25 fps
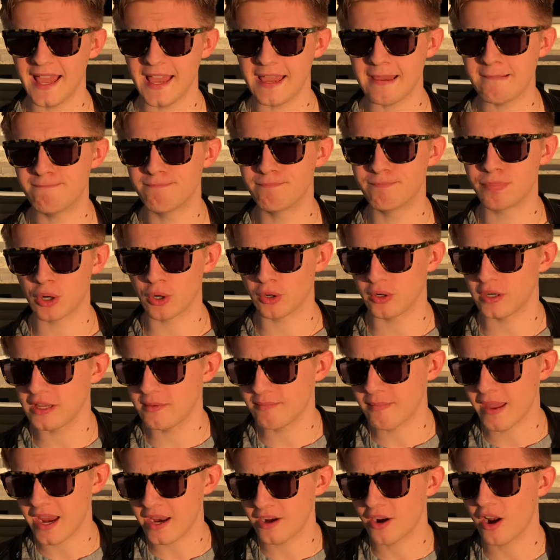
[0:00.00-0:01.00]
a Bernie
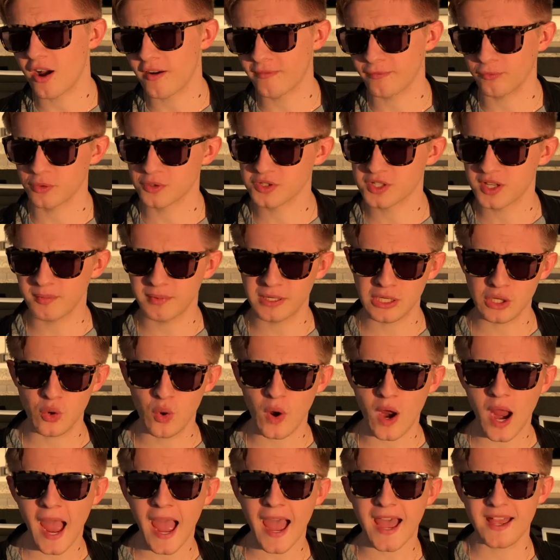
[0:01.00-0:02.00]
Madoff or somebody who
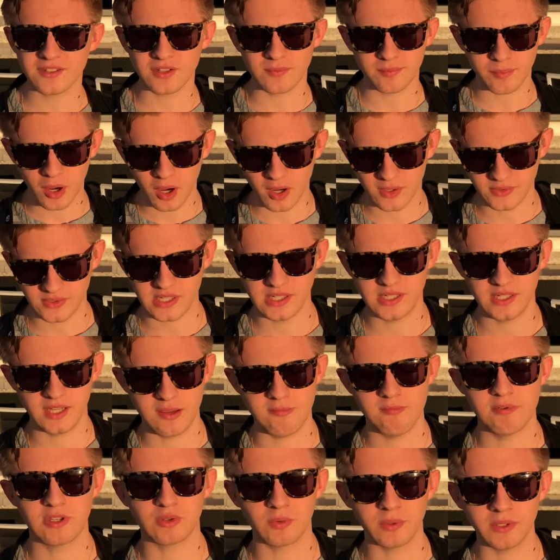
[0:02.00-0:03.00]
has a Ponzi
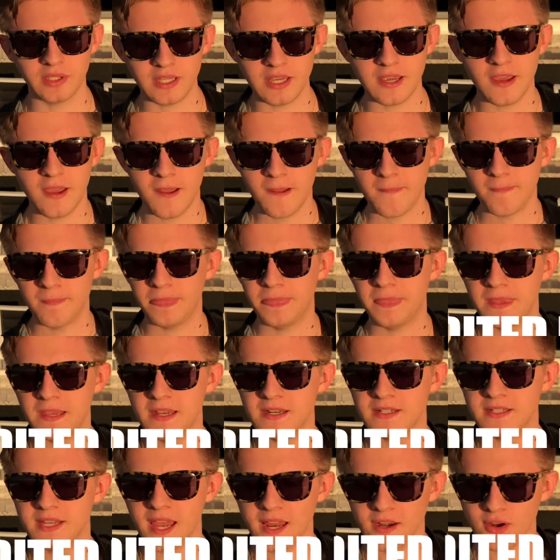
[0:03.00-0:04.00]
scheme. It's really the
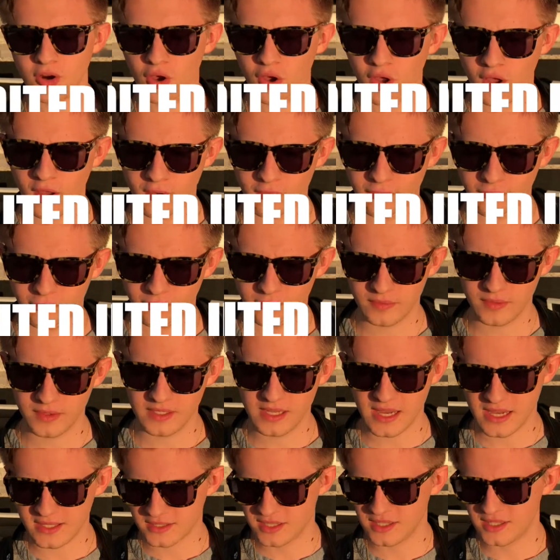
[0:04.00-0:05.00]
intent of
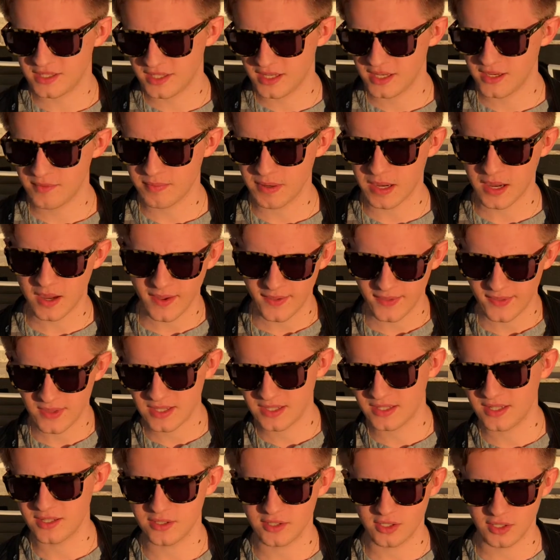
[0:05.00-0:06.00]
the SEC behind
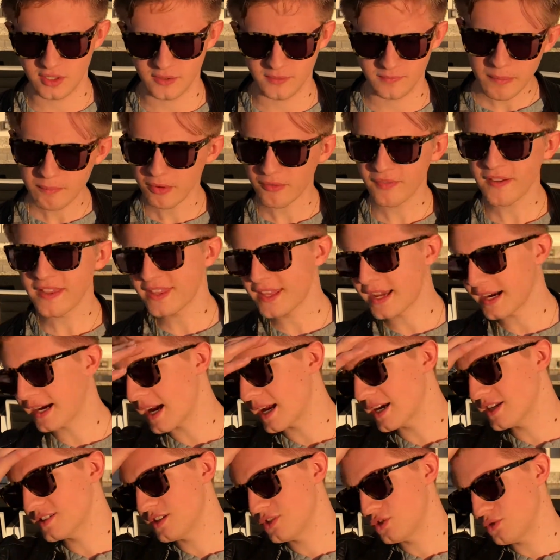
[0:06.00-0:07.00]
this is to prevent that
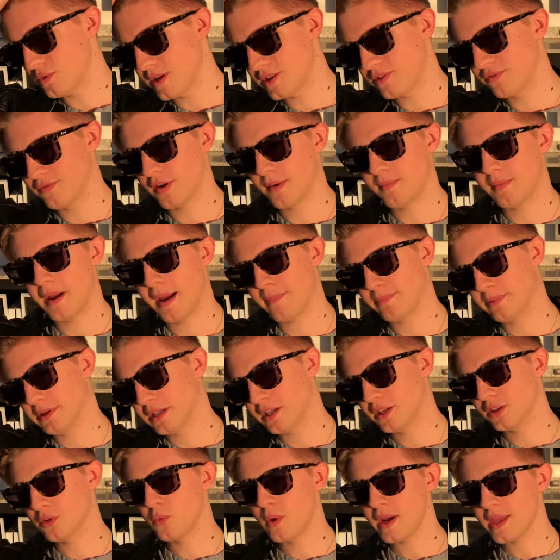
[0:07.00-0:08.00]
kind of situation from happening.
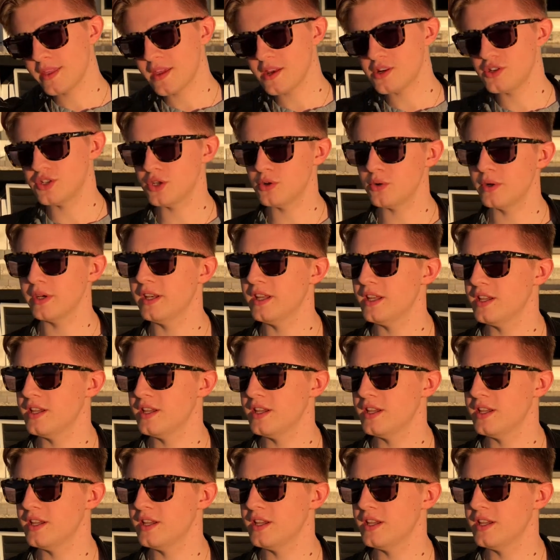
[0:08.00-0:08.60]
And the way they do it